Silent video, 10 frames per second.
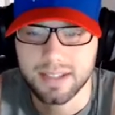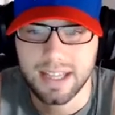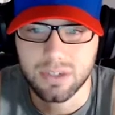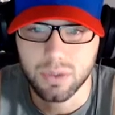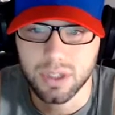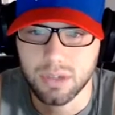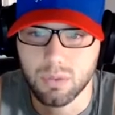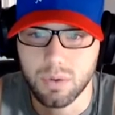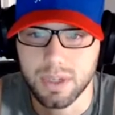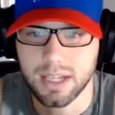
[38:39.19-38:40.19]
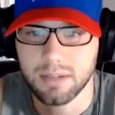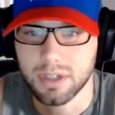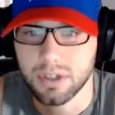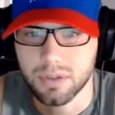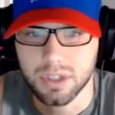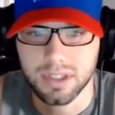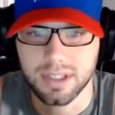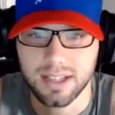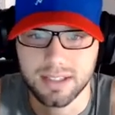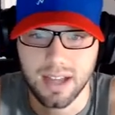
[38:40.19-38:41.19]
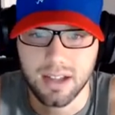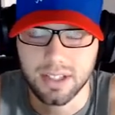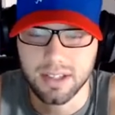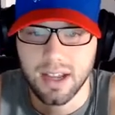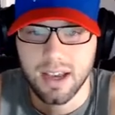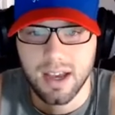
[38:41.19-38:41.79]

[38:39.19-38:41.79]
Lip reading: That's really what we need him to do, is just stay solid.